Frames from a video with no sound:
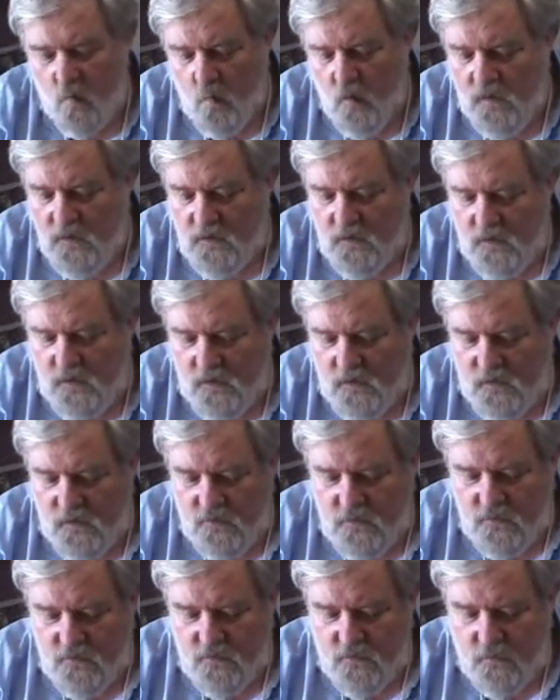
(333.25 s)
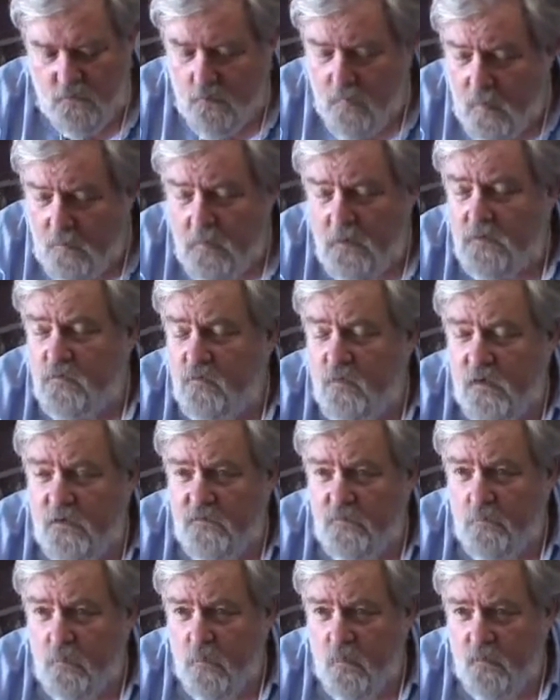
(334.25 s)
We need public
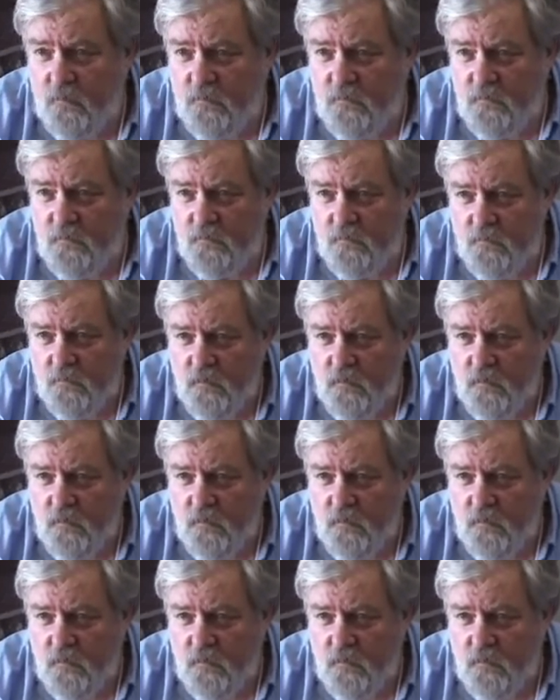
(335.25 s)
transport.